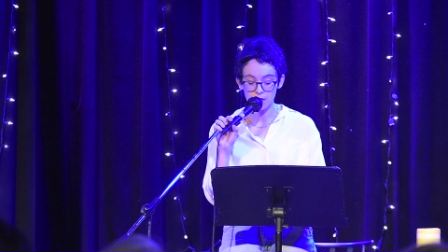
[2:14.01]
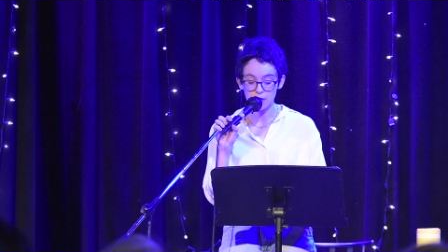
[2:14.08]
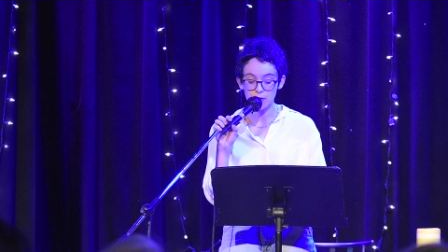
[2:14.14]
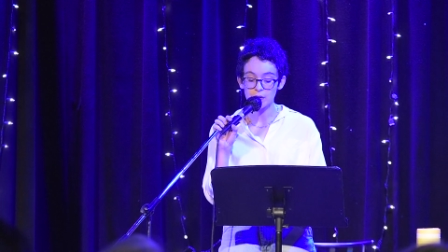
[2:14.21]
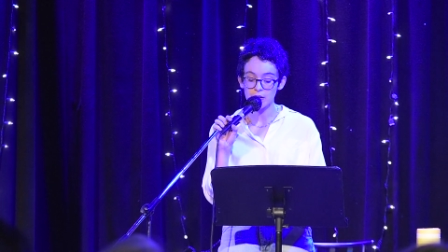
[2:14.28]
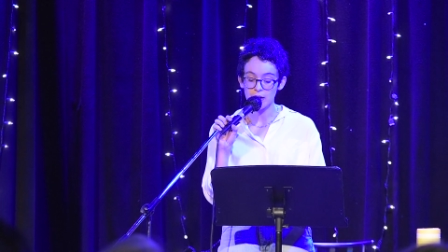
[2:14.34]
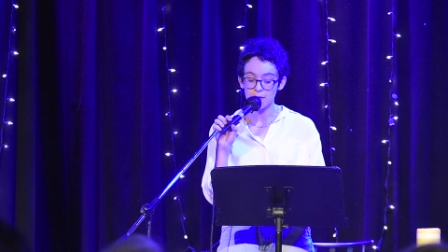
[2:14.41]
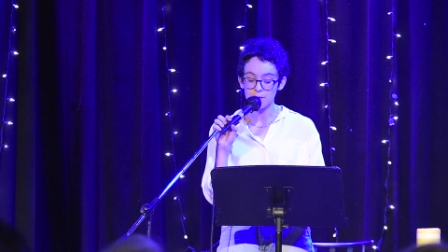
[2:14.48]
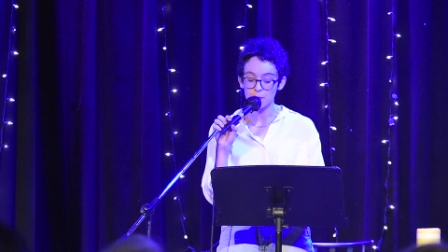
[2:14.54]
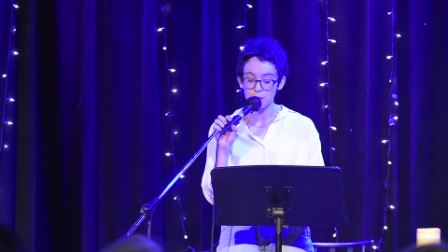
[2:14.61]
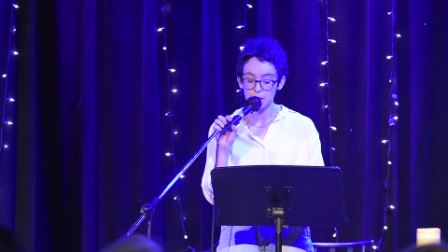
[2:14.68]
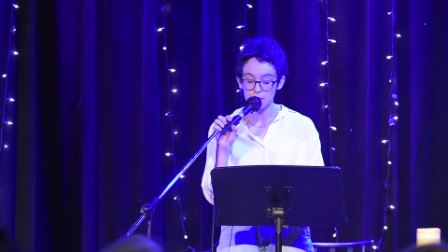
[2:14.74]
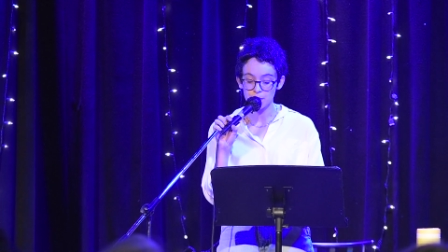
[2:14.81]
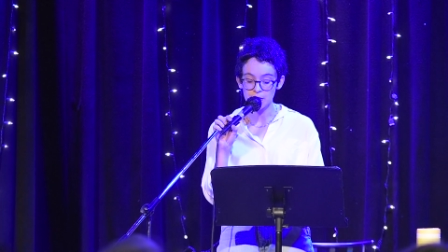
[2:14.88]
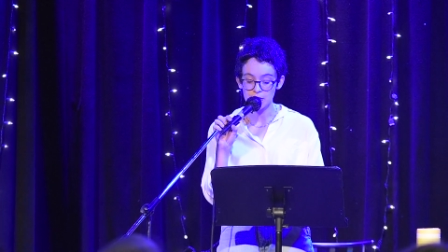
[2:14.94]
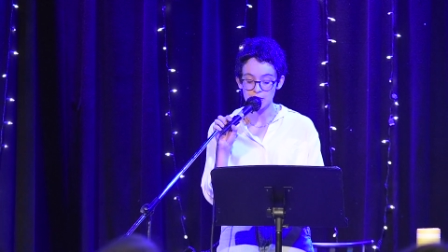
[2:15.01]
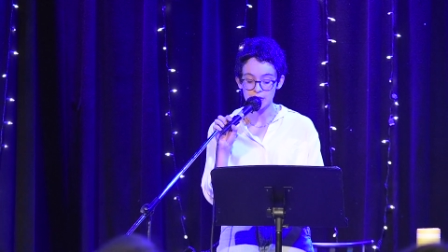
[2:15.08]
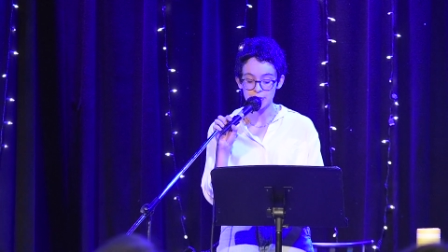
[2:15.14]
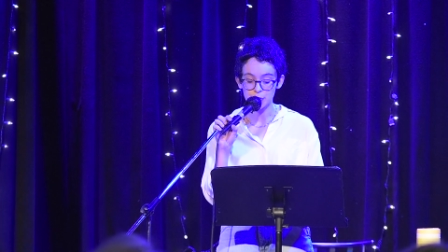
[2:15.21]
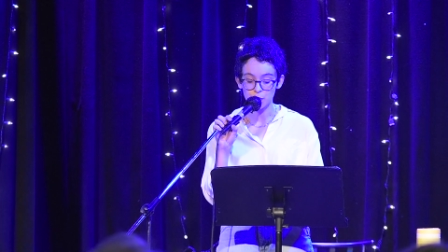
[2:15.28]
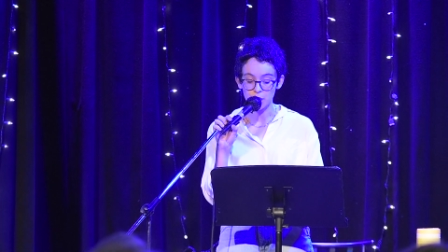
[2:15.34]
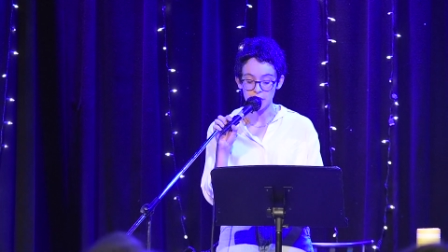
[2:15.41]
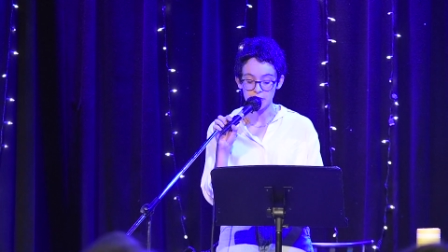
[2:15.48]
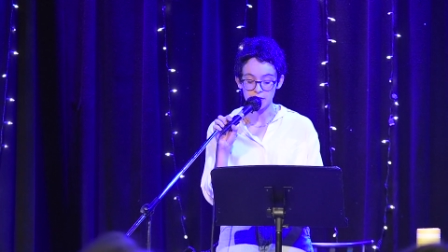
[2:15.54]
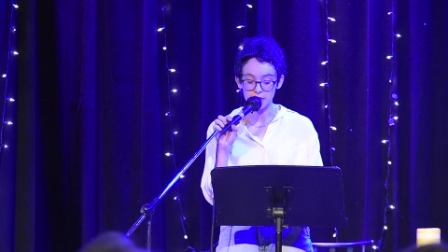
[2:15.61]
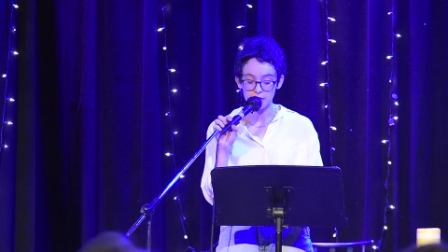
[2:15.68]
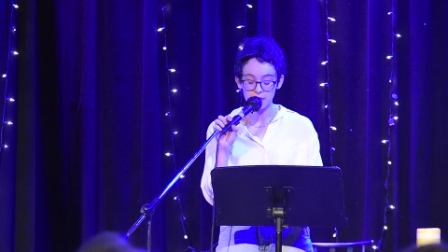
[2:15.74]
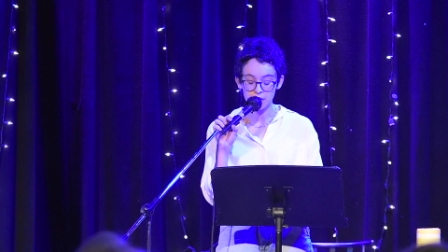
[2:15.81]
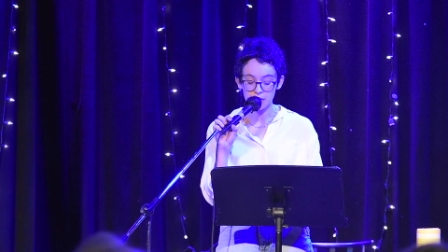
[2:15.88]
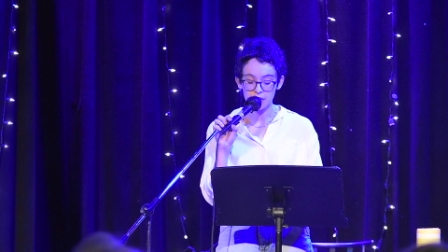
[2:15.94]
You can have a room in each
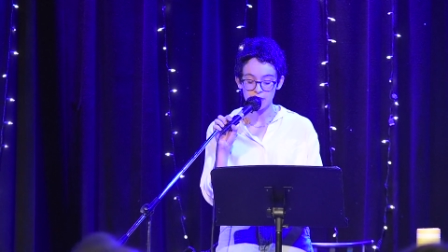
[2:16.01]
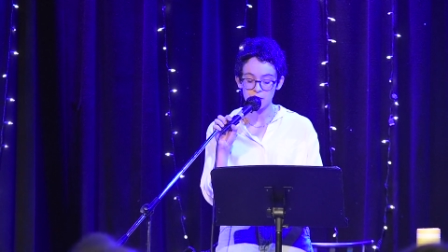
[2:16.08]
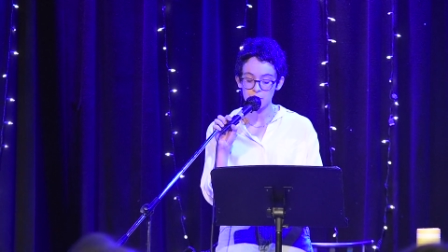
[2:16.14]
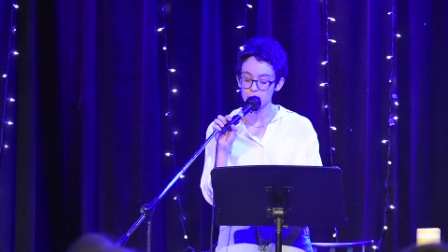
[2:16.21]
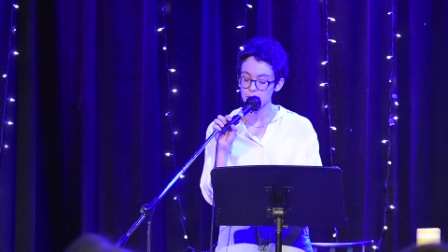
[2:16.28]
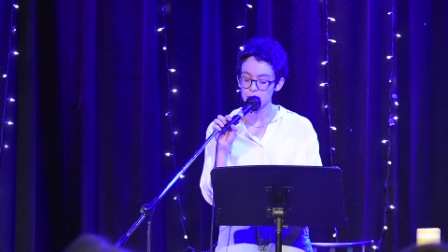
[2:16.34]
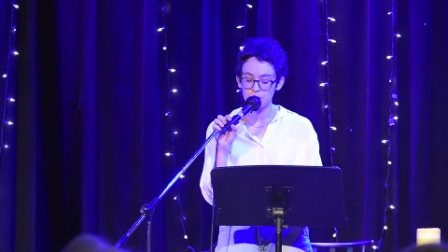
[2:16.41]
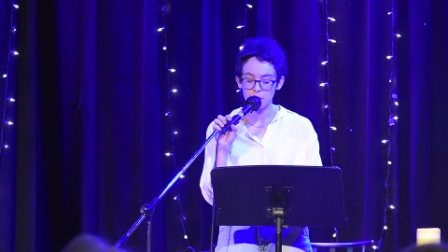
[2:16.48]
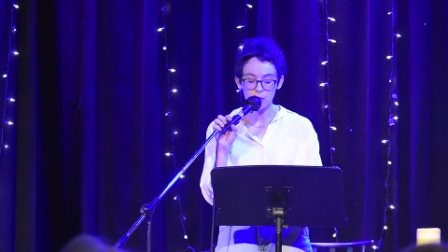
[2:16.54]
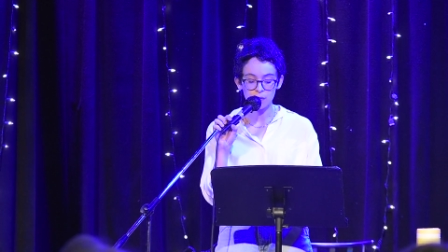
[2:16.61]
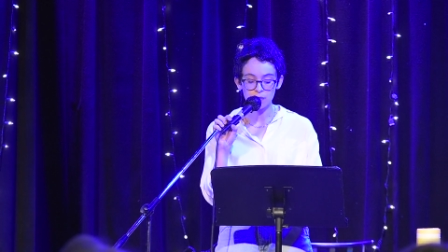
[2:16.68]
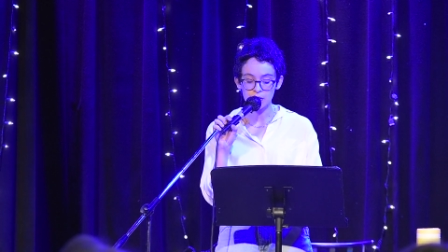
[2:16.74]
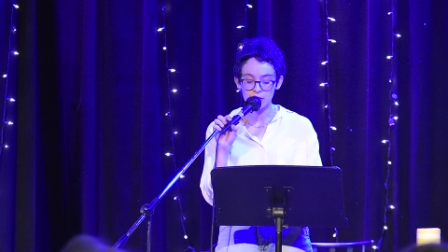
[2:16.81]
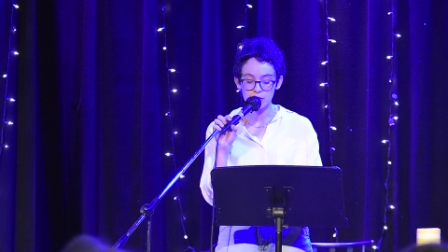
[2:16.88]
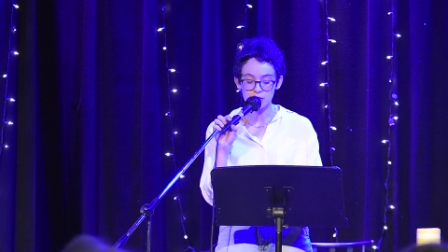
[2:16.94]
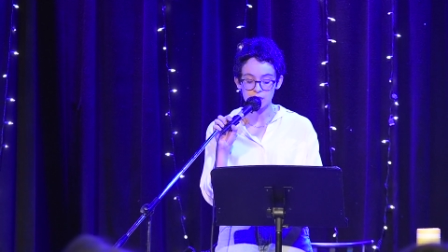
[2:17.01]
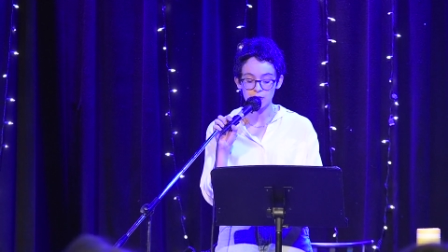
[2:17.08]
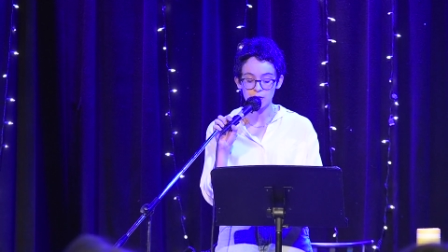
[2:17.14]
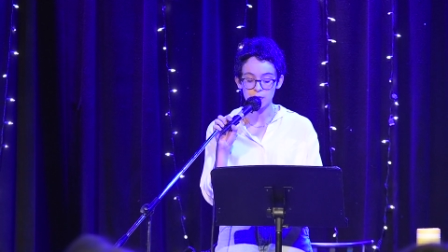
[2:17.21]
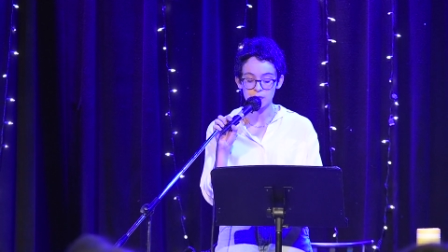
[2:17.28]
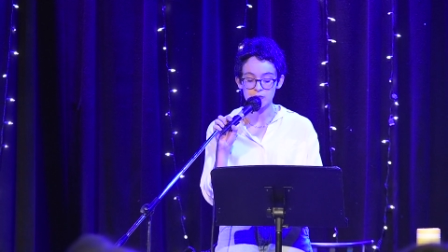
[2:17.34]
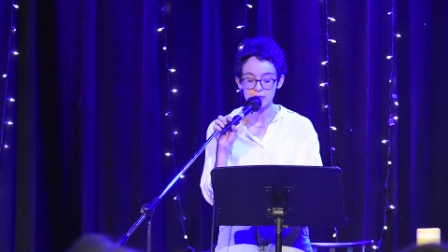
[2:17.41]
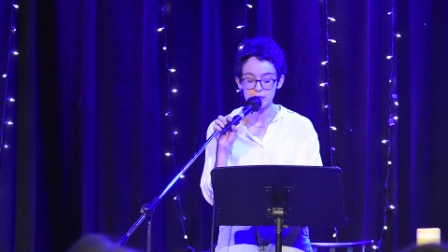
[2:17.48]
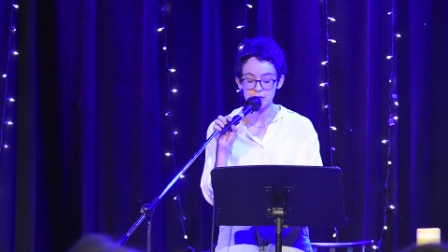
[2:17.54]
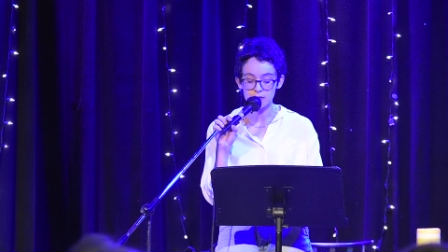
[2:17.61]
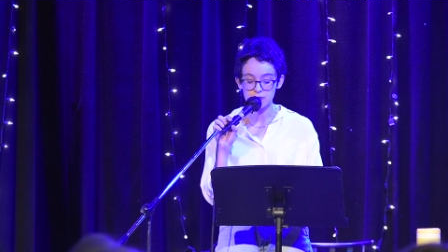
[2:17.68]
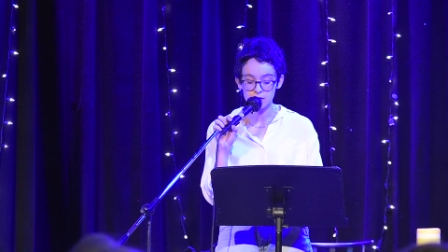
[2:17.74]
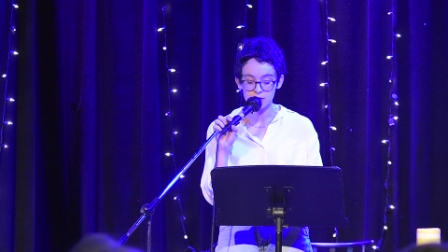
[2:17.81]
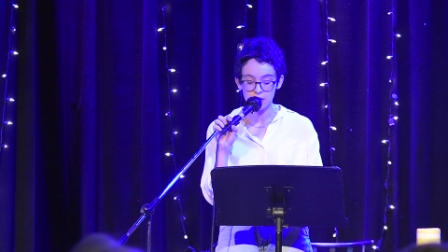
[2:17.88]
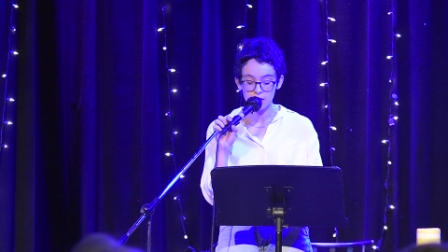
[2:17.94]
one, a room for only this
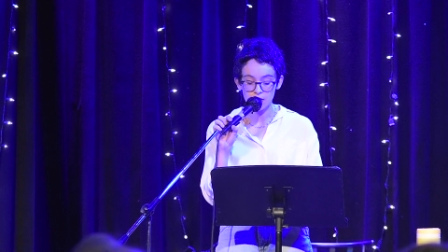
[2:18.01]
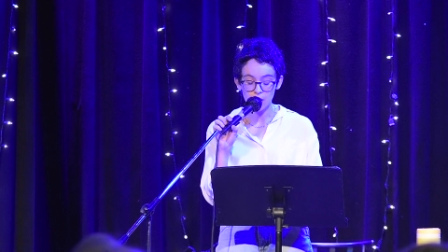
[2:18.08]
closeness,